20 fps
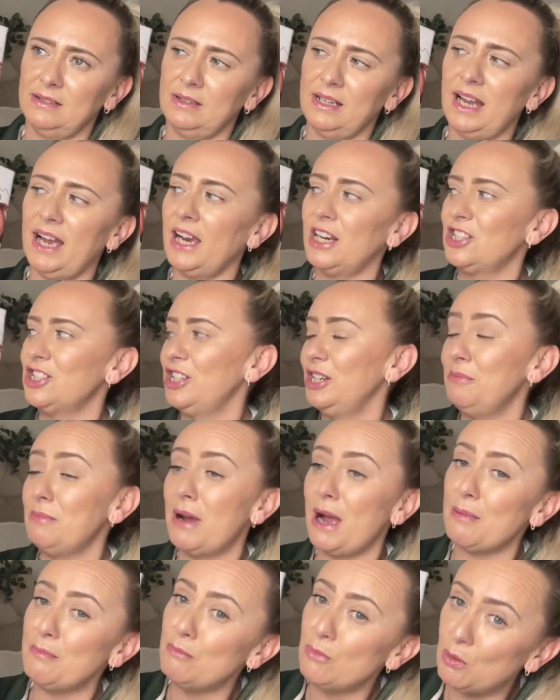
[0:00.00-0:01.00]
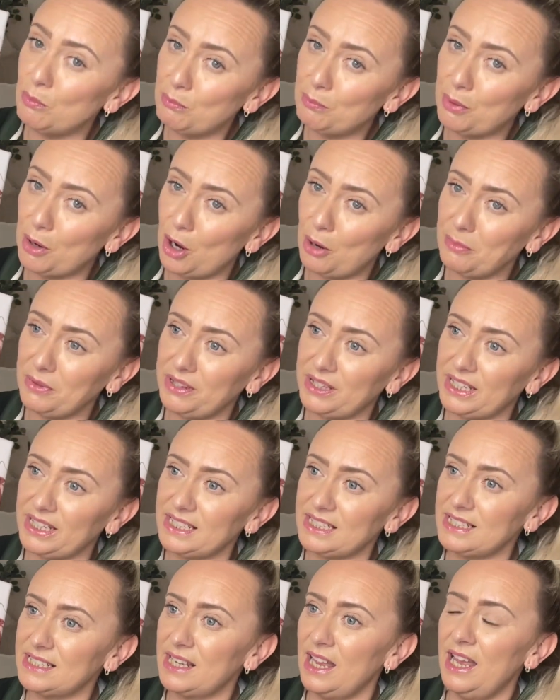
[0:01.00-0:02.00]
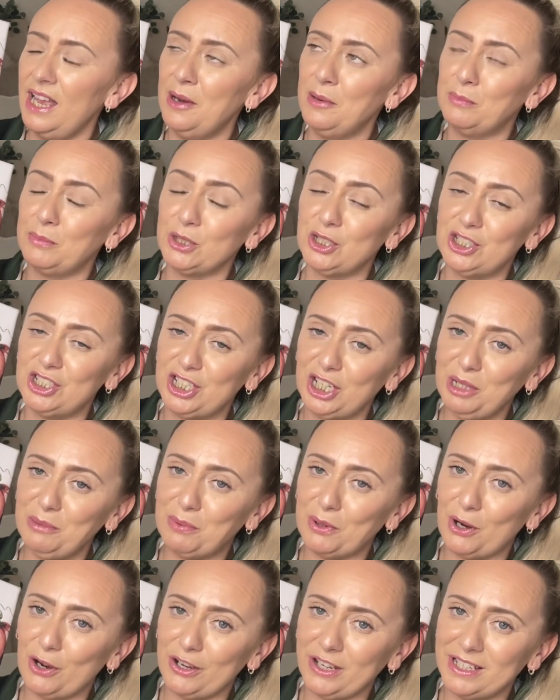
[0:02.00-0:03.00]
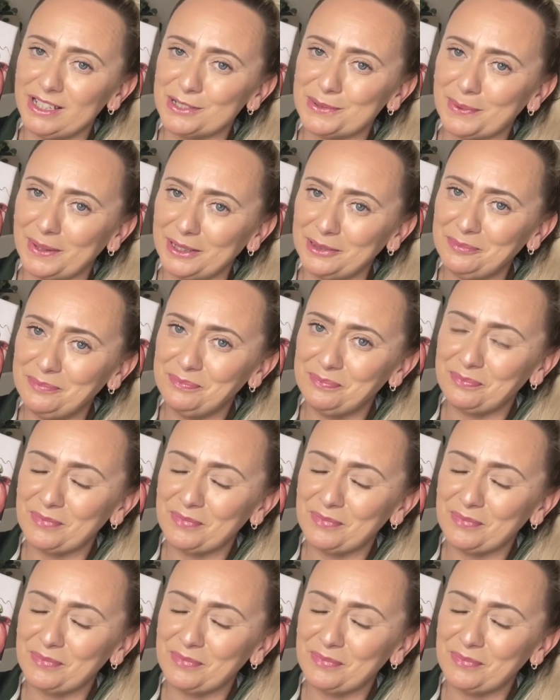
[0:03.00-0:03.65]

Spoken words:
actually my mum bought me this, but she bought it as well.